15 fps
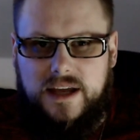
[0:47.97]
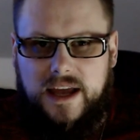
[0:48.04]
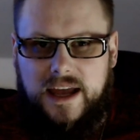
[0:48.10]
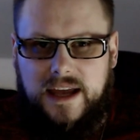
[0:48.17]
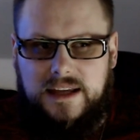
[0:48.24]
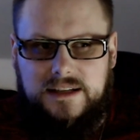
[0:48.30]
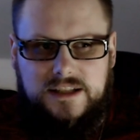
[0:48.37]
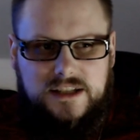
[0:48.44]

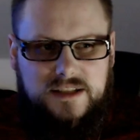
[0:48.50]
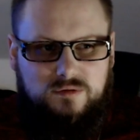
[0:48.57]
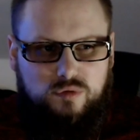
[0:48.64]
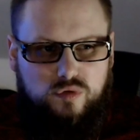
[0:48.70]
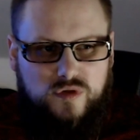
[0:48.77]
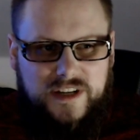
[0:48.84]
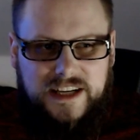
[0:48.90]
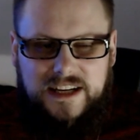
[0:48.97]
and just
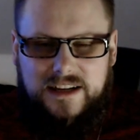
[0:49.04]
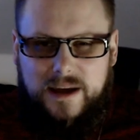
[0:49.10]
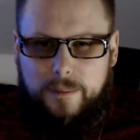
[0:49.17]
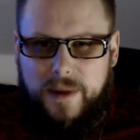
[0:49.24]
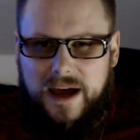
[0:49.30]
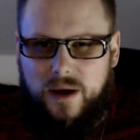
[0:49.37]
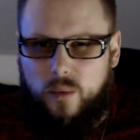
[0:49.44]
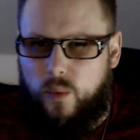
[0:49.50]
read
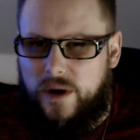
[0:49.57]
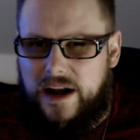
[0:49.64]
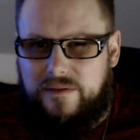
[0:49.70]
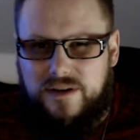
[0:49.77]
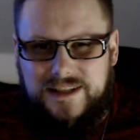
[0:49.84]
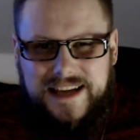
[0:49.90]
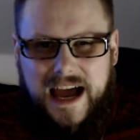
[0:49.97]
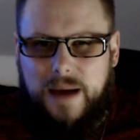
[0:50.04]
about whatever
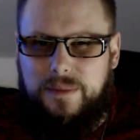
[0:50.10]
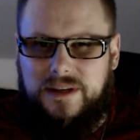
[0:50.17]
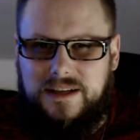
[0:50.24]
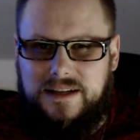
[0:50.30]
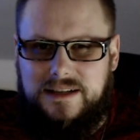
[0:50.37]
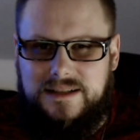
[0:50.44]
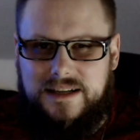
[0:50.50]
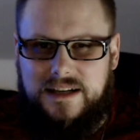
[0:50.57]
topic it
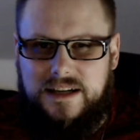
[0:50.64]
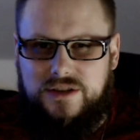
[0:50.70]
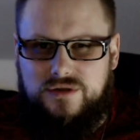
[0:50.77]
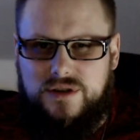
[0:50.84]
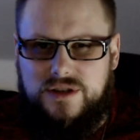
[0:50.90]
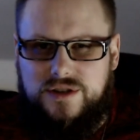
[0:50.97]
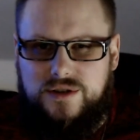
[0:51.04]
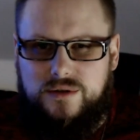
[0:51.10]
is that
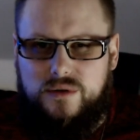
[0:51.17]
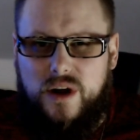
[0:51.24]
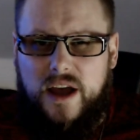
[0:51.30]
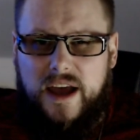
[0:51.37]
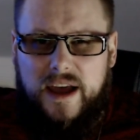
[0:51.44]
interests you,